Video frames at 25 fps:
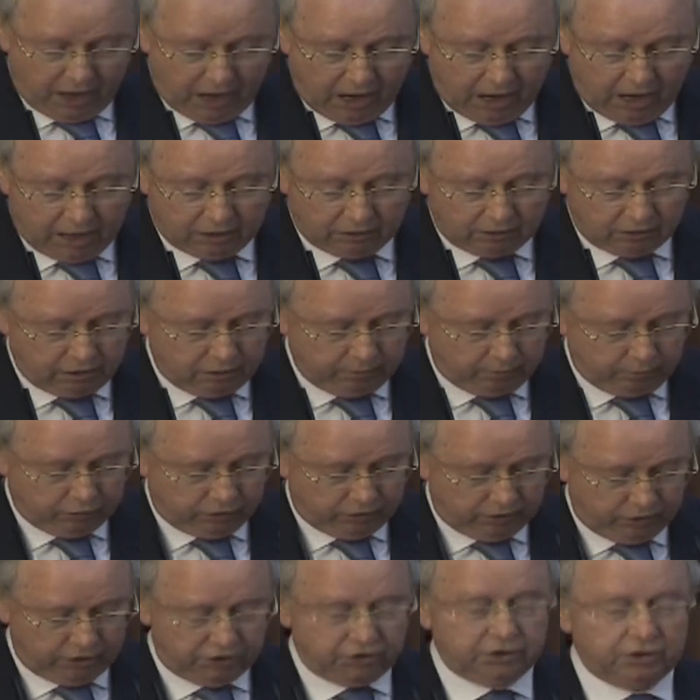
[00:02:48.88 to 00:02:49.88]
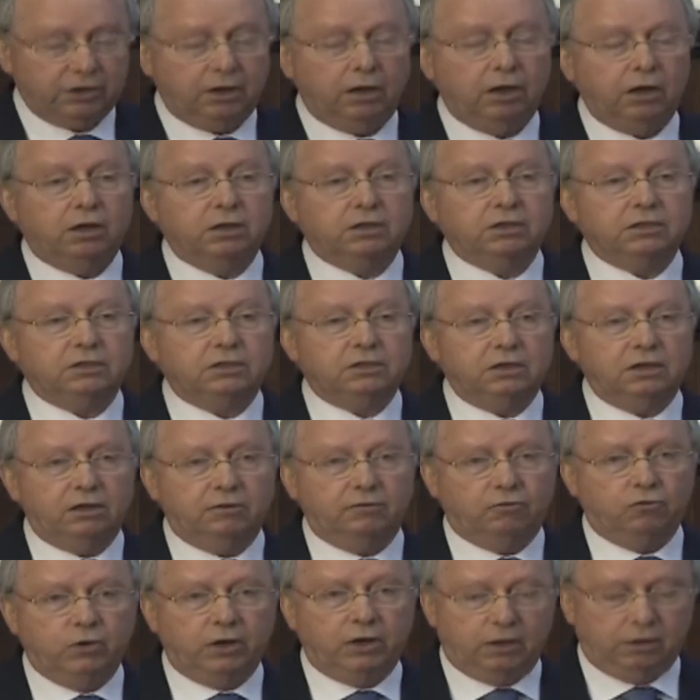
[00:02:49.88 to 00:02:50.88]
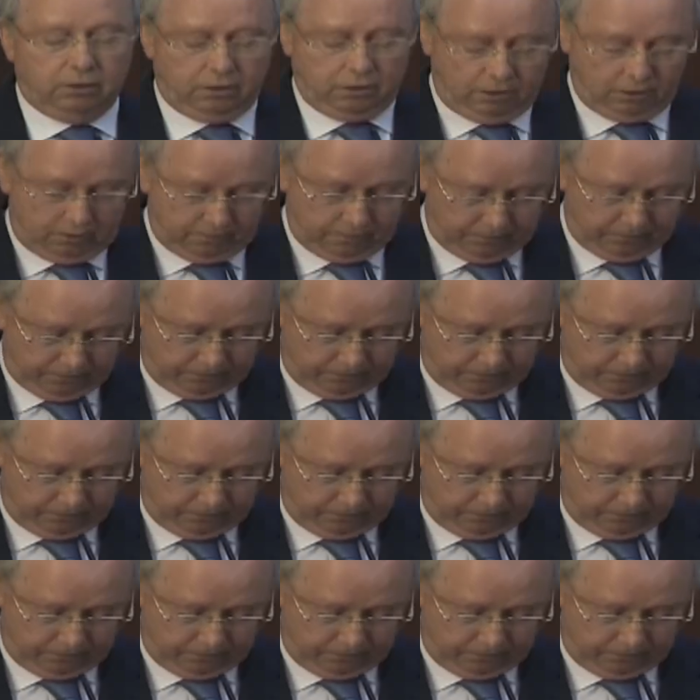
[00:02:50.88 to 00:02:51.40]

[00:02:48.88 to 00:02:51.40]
and the potential loss of wealth.